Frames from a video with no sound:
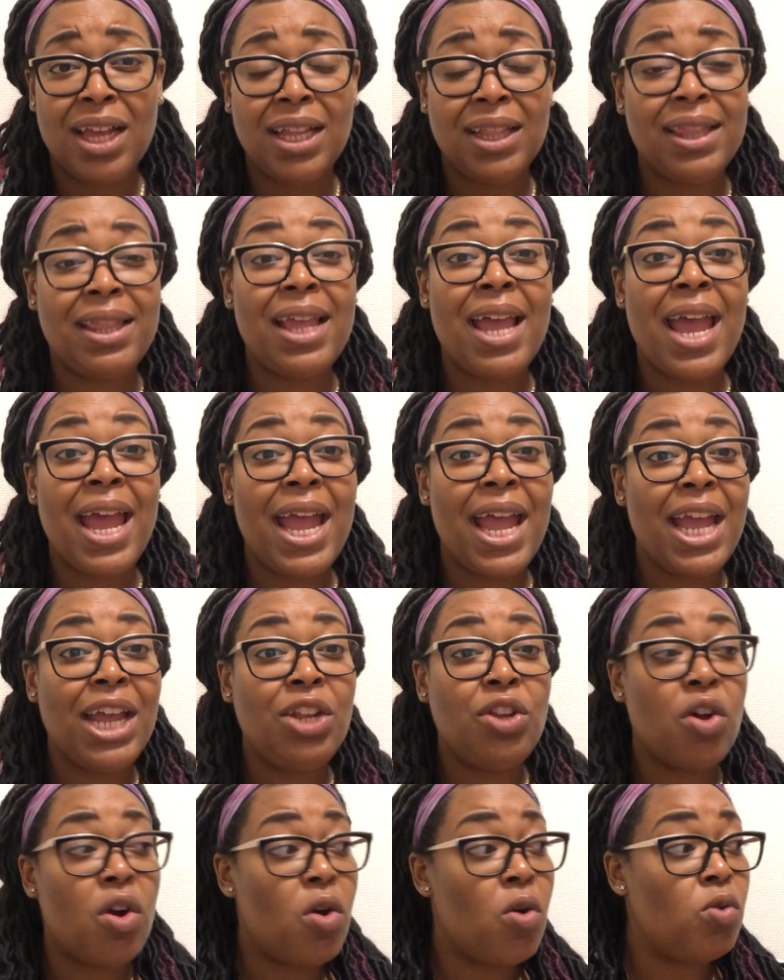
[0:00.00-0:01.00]
They
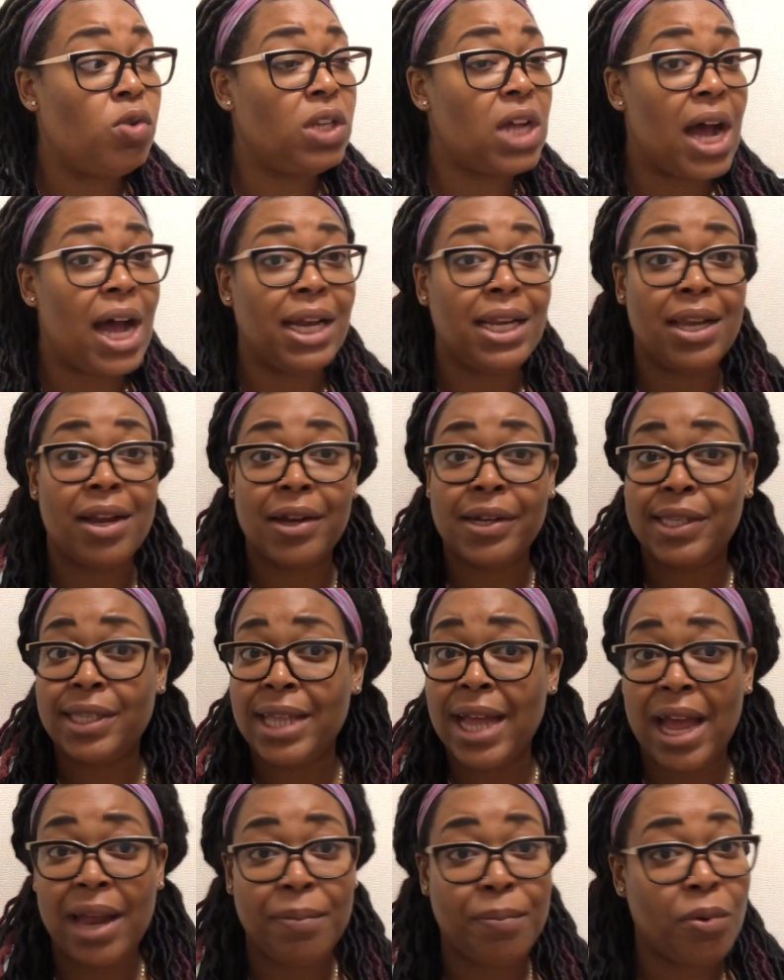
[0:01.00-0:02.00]
don't
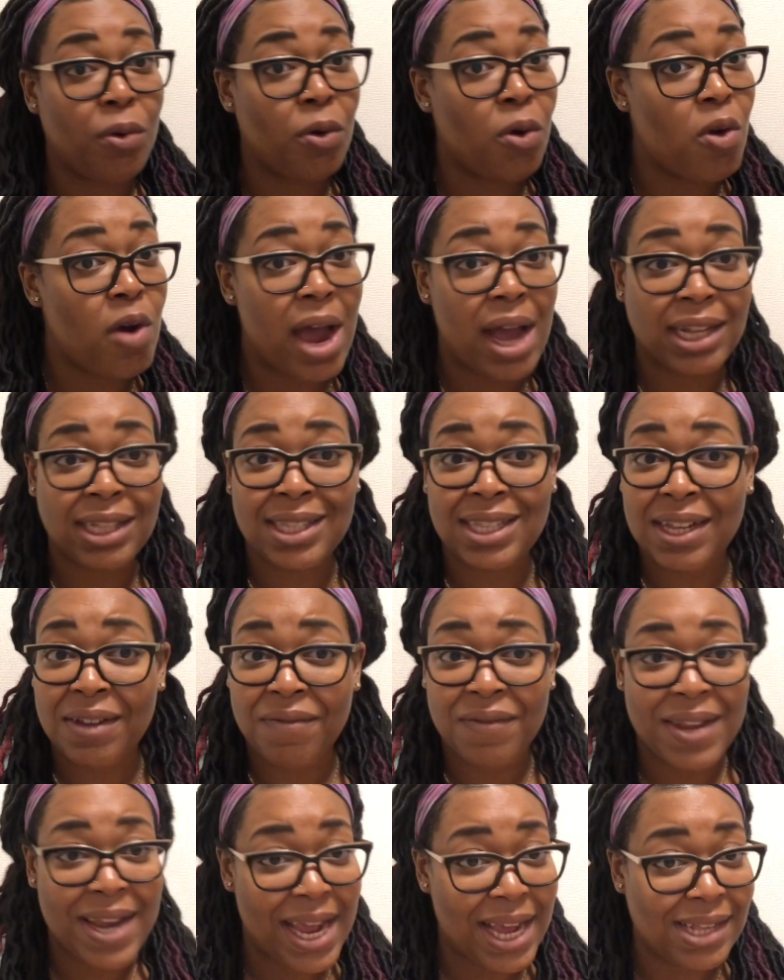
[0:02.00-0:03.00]
understand
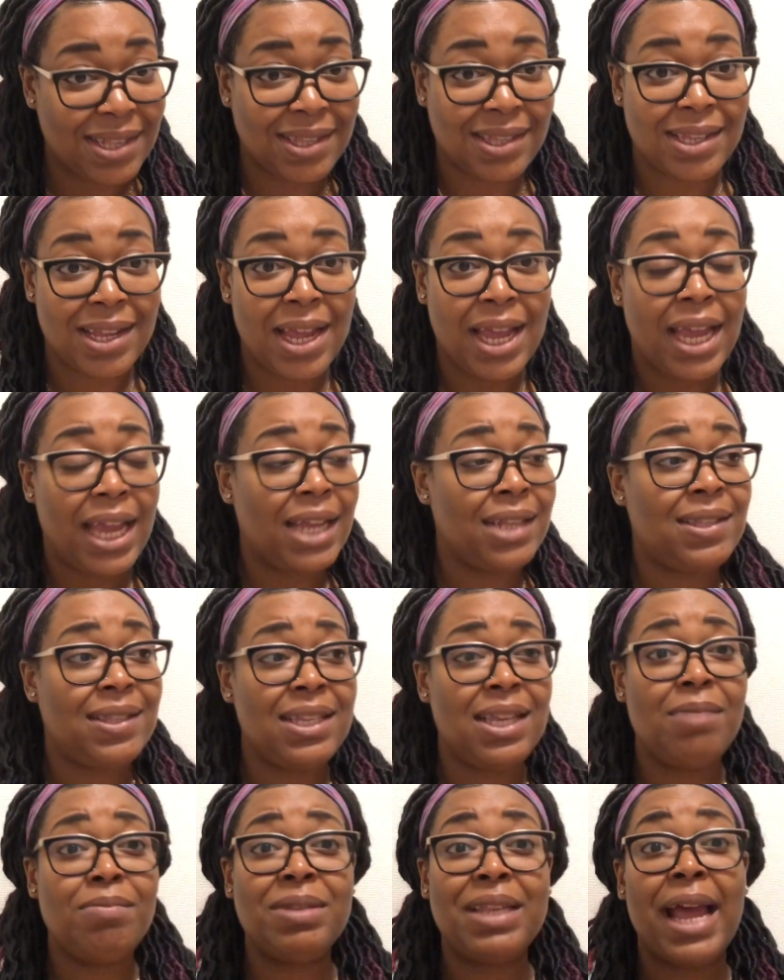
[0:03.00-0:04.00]
proactiveness. It
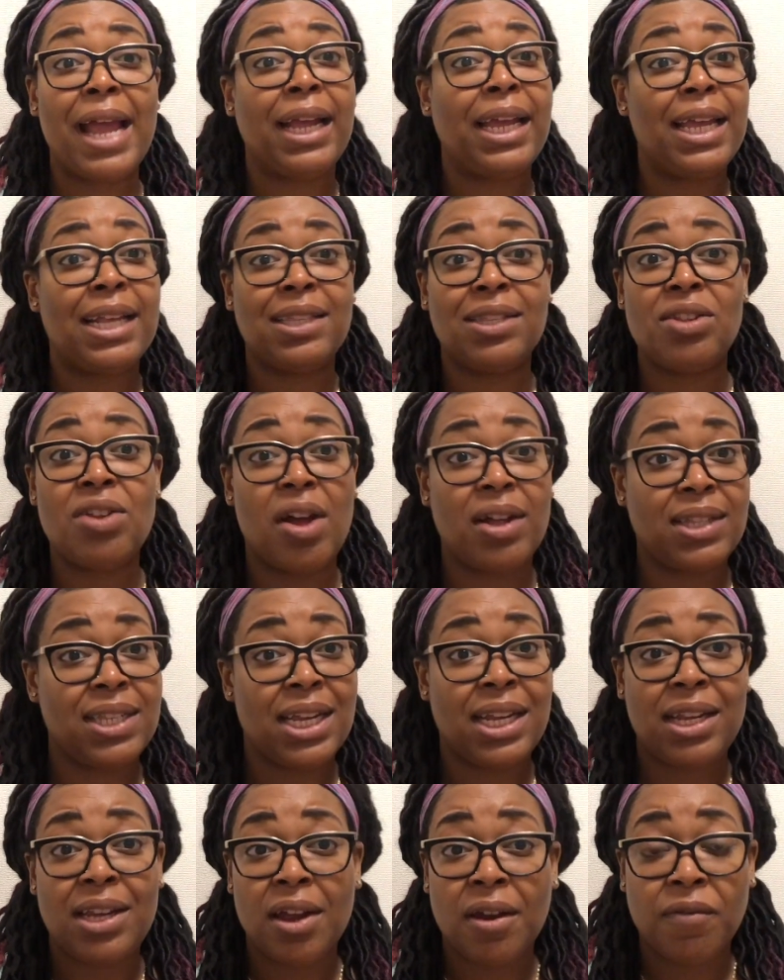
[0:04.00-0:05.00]
seems like it's not
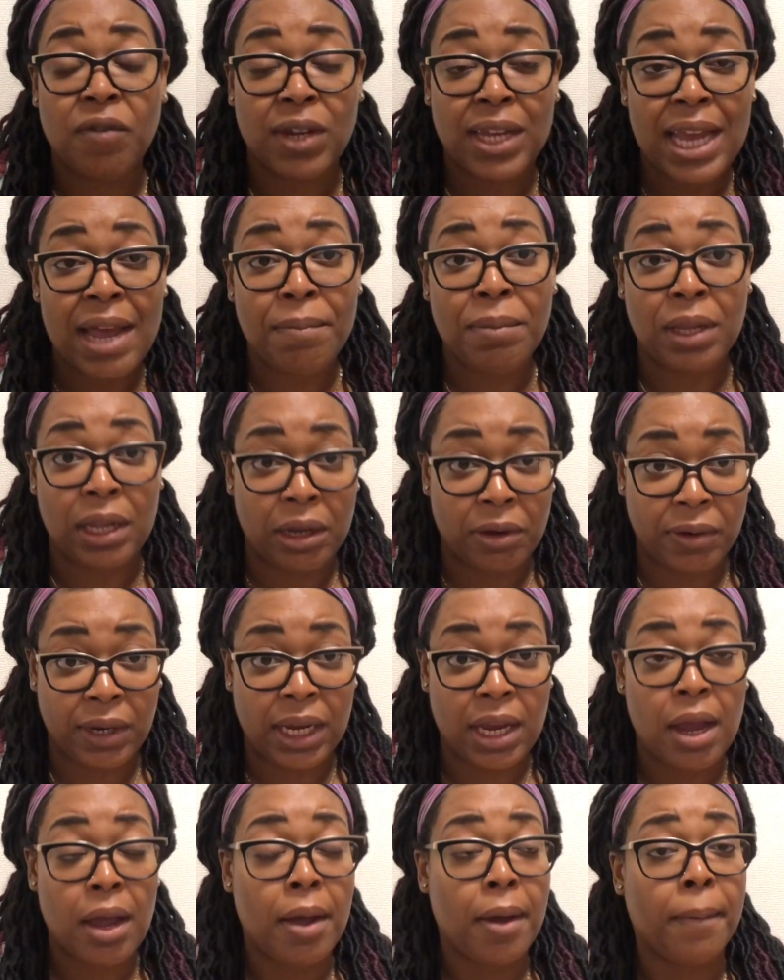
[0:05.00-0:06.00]
in their
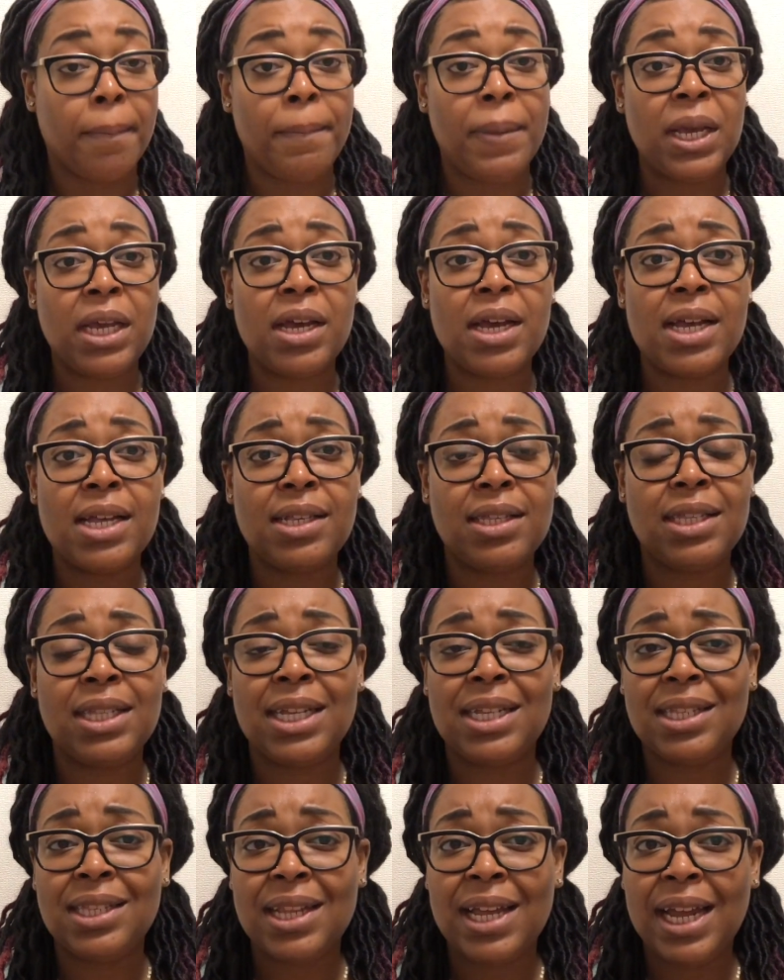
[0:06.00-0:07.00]
vocabulary, because
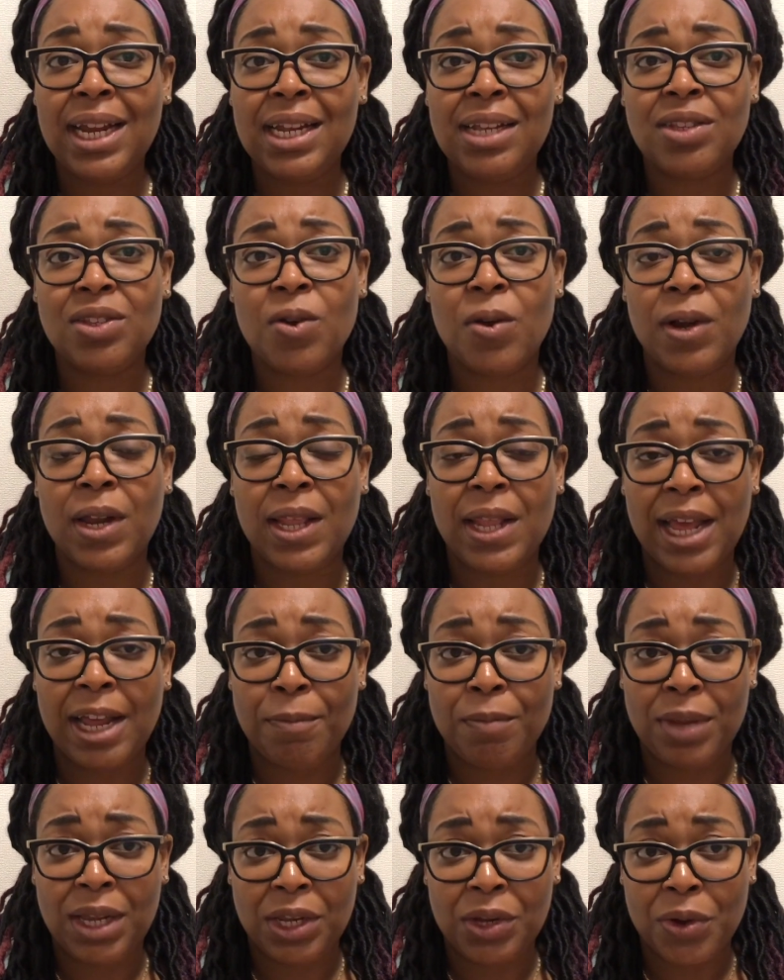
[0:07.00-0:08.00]
this lady's going to
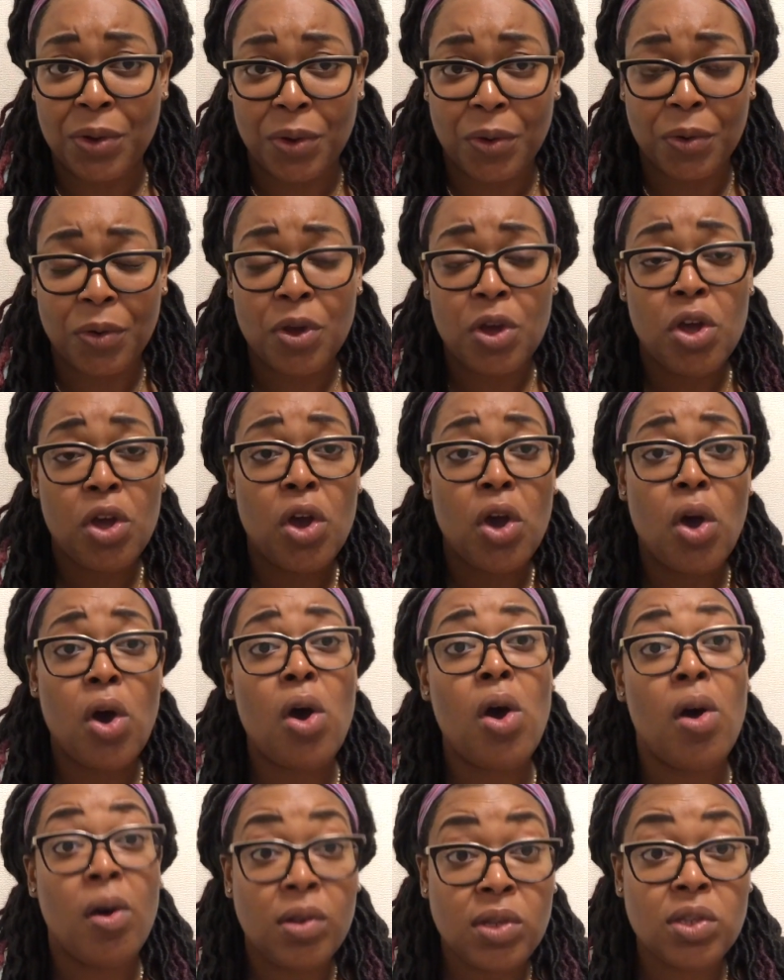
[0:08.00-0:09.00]
let me know,
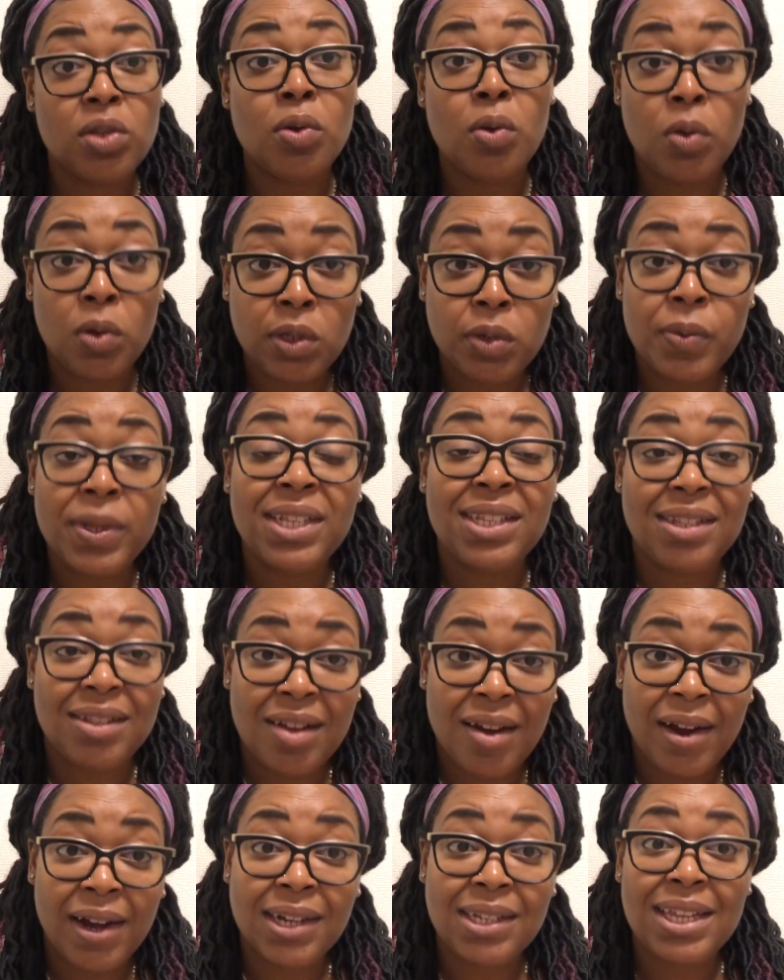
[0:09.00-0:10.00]
oh, schools will
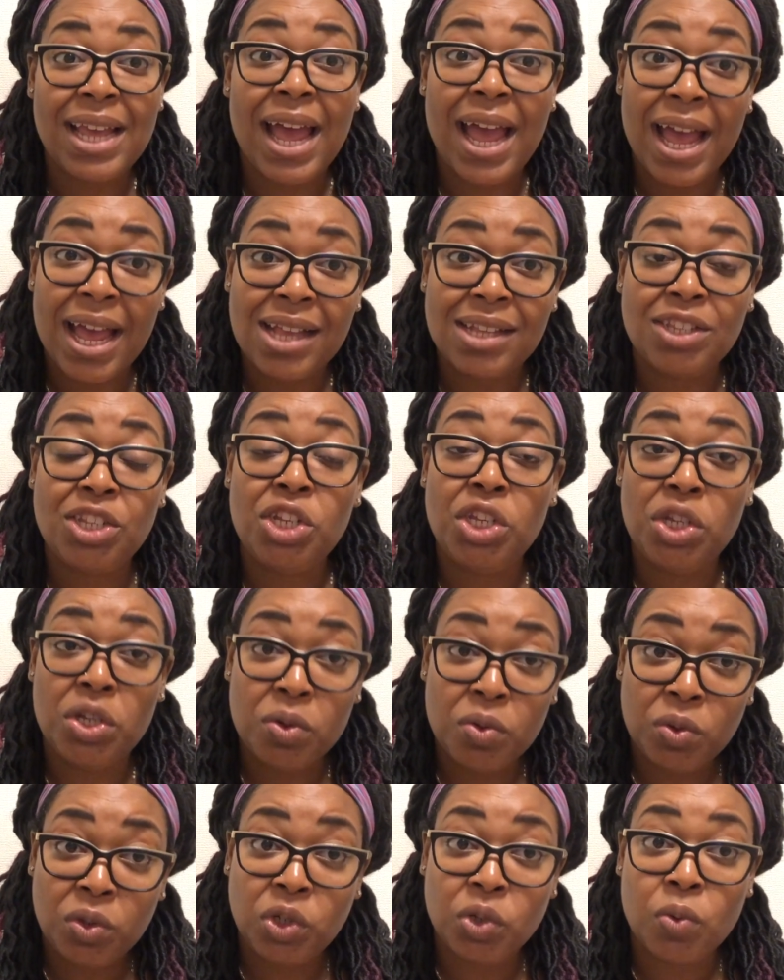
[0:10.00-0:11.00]
start as
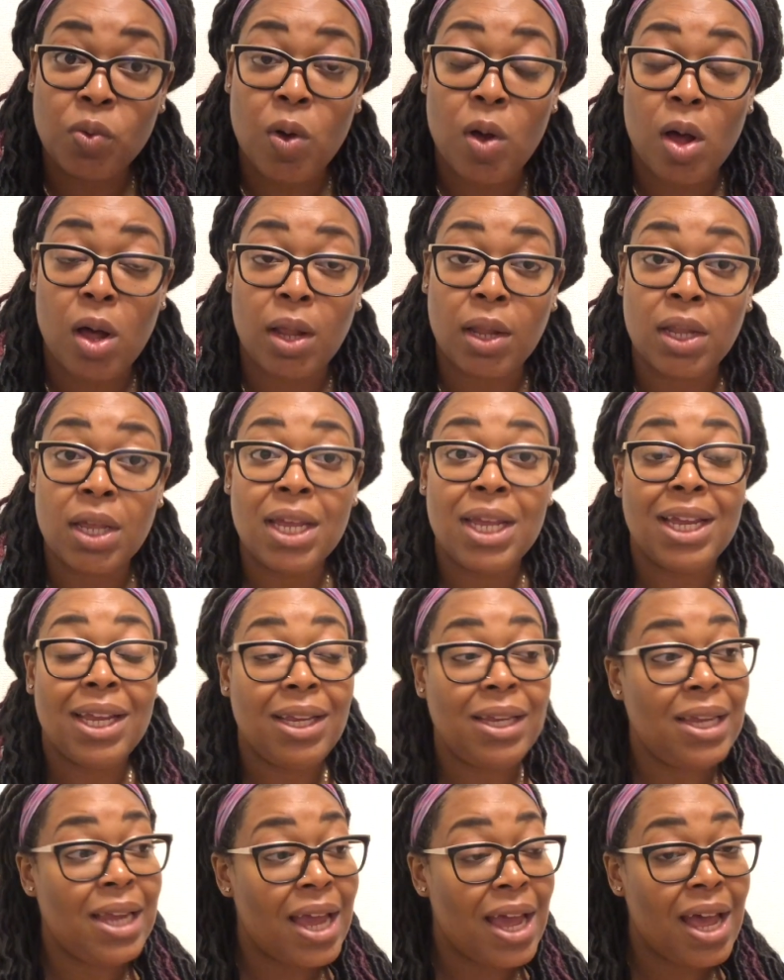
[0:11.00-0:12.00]
usual.
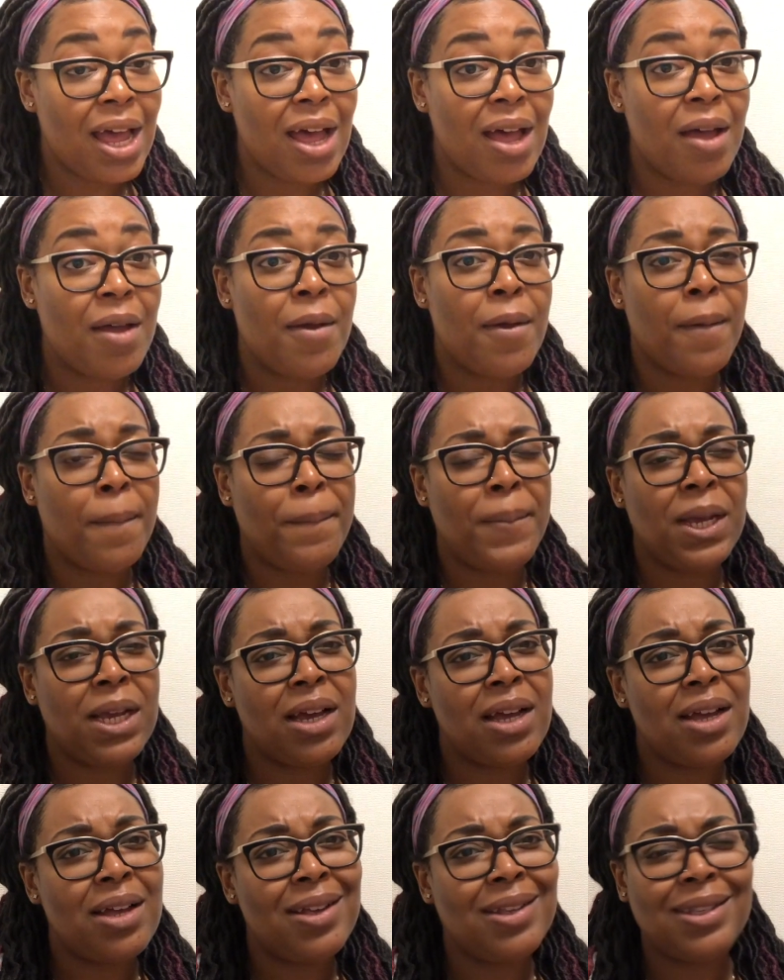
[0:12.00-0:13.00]
Yeah,
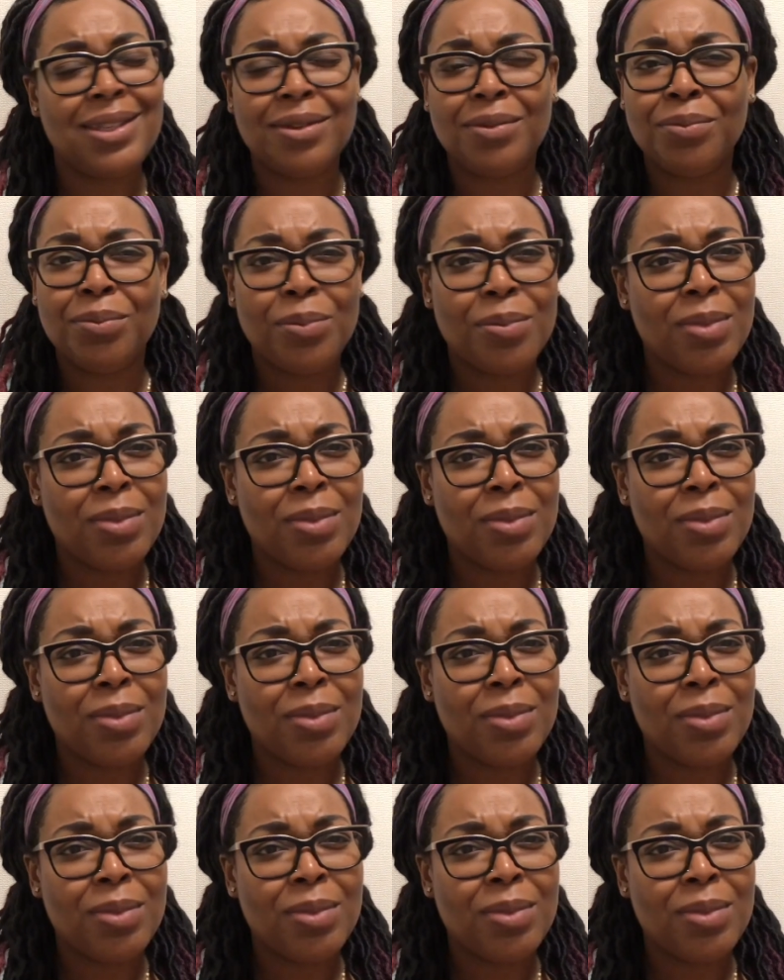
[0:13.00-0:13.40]
because